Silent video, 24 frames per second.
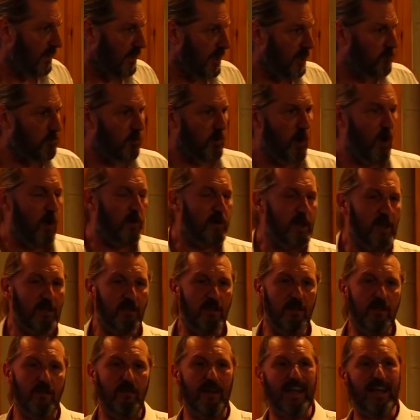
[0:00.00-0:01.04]
These were not
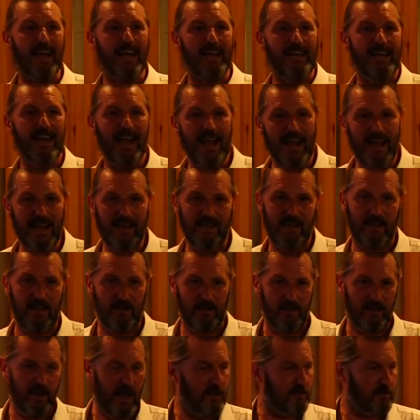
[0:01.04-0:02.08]
necessarily
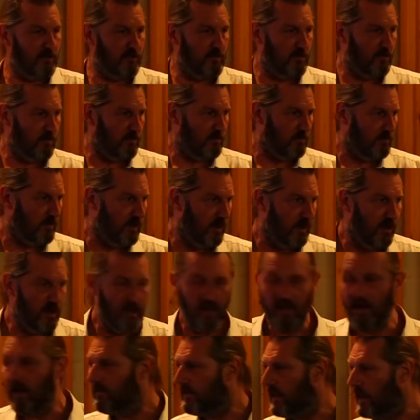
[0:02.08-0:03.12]
Canadian lessons.
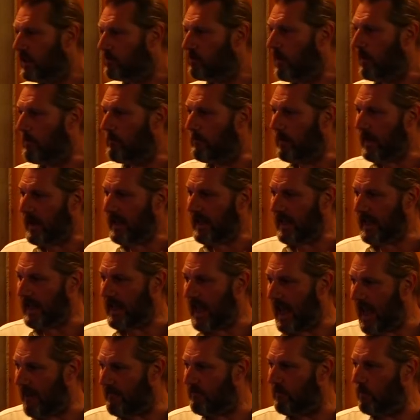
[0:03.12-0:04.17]
These were
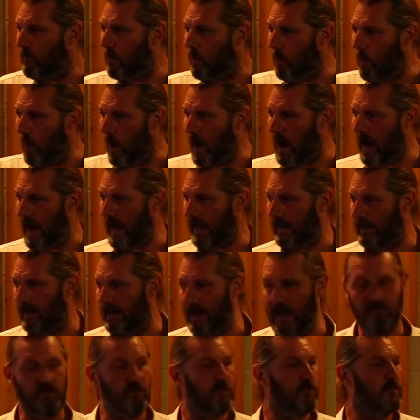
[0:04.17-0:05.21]
BEF-wide
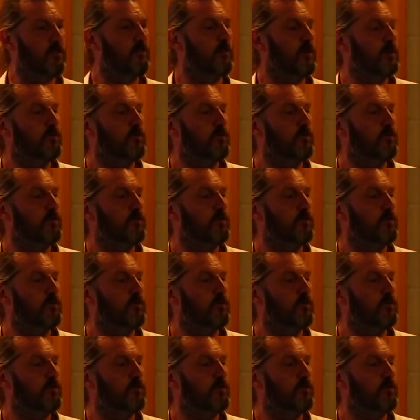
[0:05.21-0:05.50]
lessons